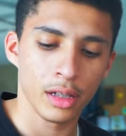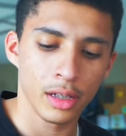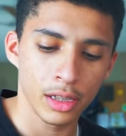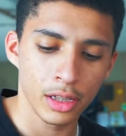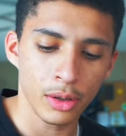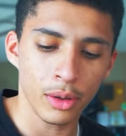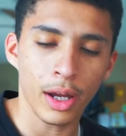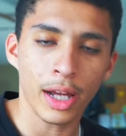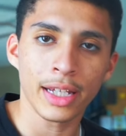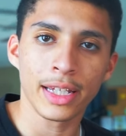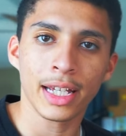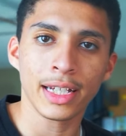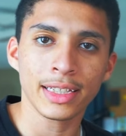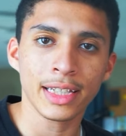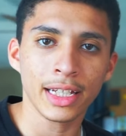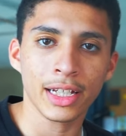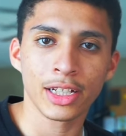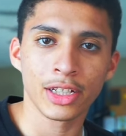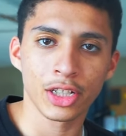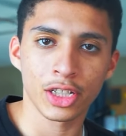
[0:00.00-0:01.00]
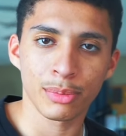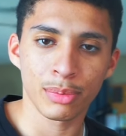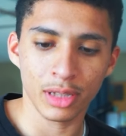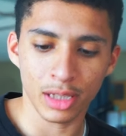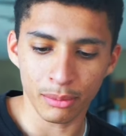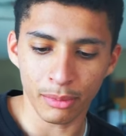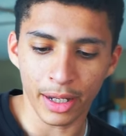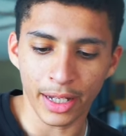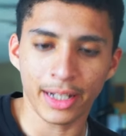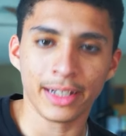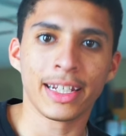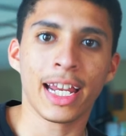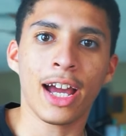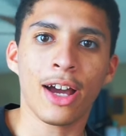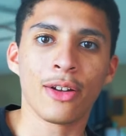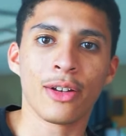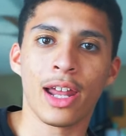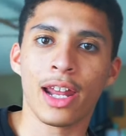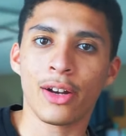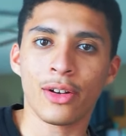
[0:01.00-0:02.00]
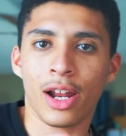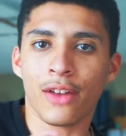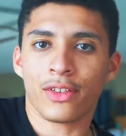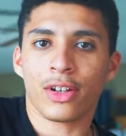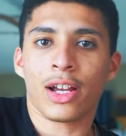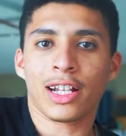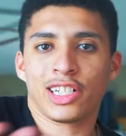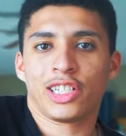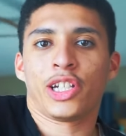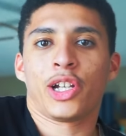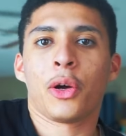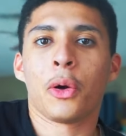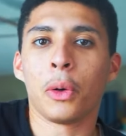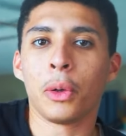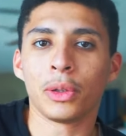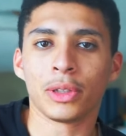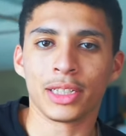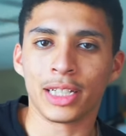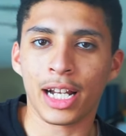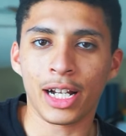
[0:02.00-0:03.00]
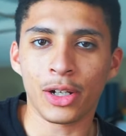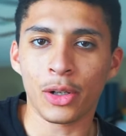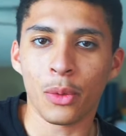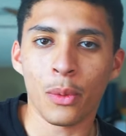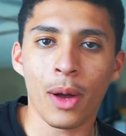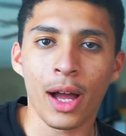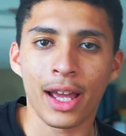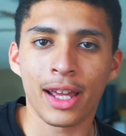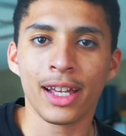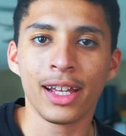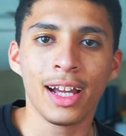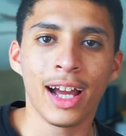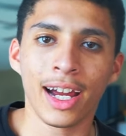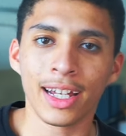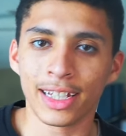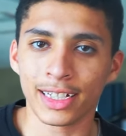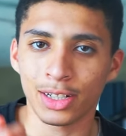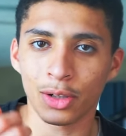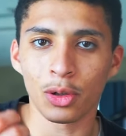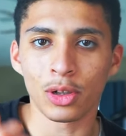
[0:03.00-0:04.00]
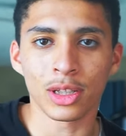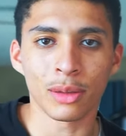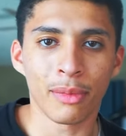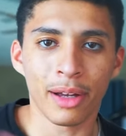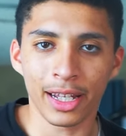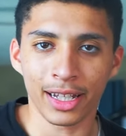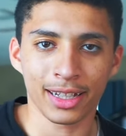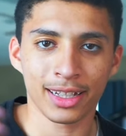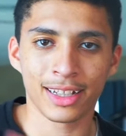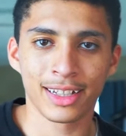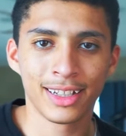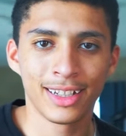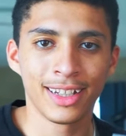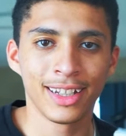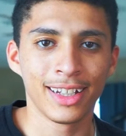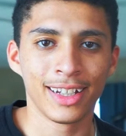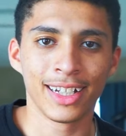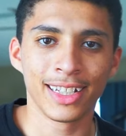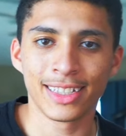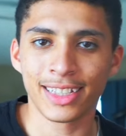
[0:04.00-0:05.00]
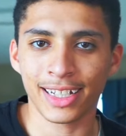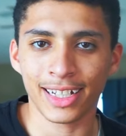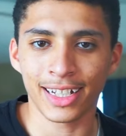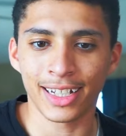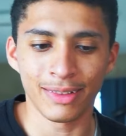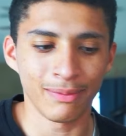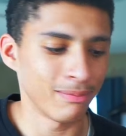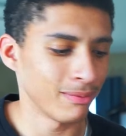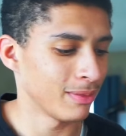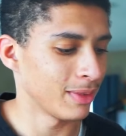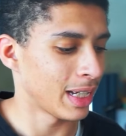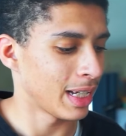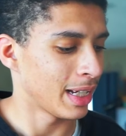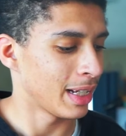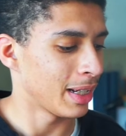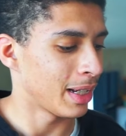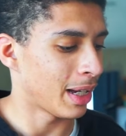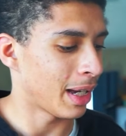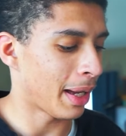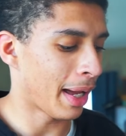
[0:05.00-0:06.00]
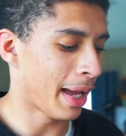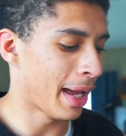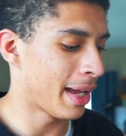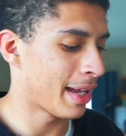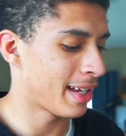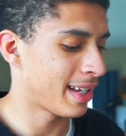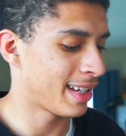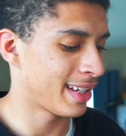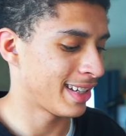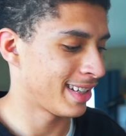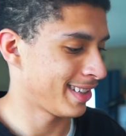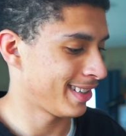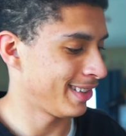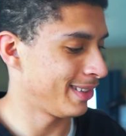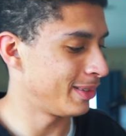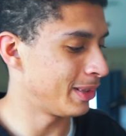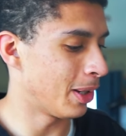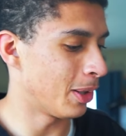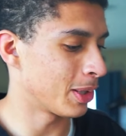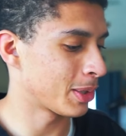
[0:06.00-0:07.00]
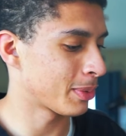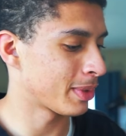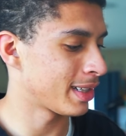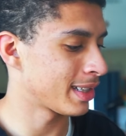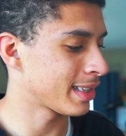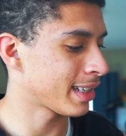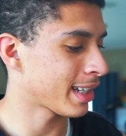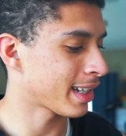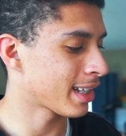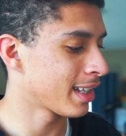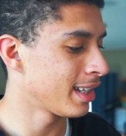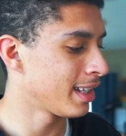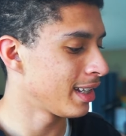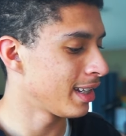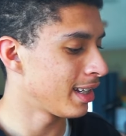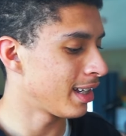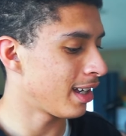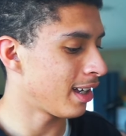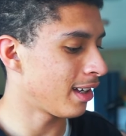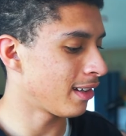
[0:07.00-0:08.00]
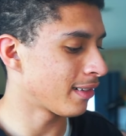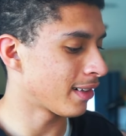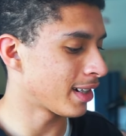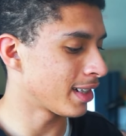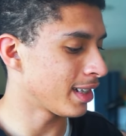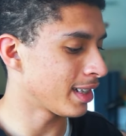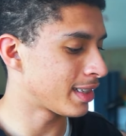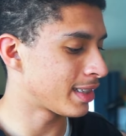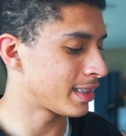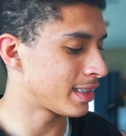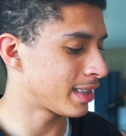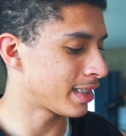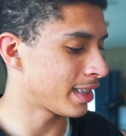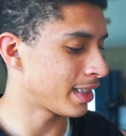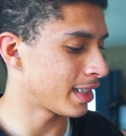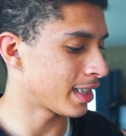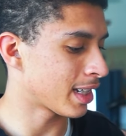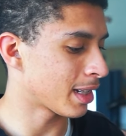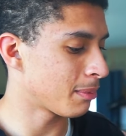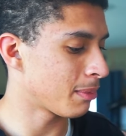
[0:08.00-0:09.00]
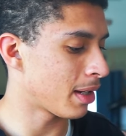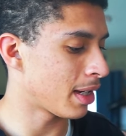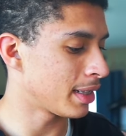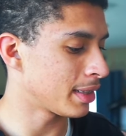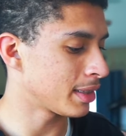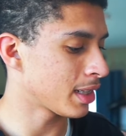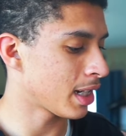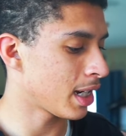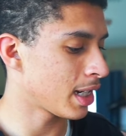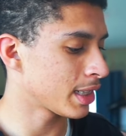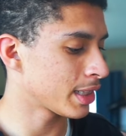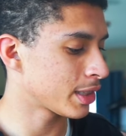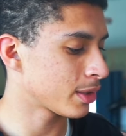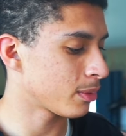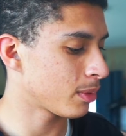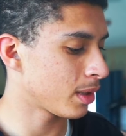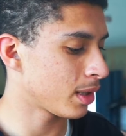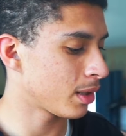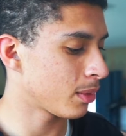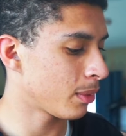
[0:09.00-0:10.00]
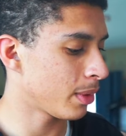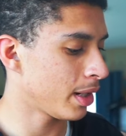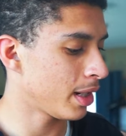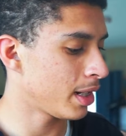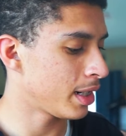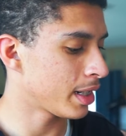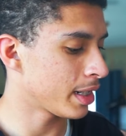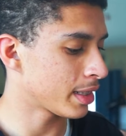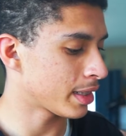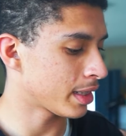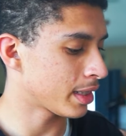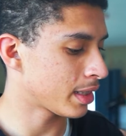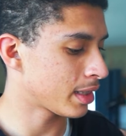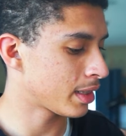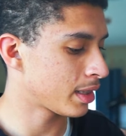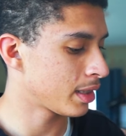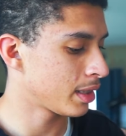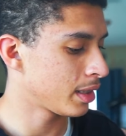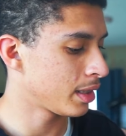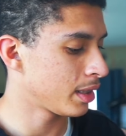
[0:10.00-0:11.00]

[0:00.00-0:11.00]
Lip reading: You know, I guess I could just put the mic down. I don't have to actually hold it. I don't know why I like to hold the mic. It's like a who knows what it's like. All right, let's see. Come on, Joshua. Where is it?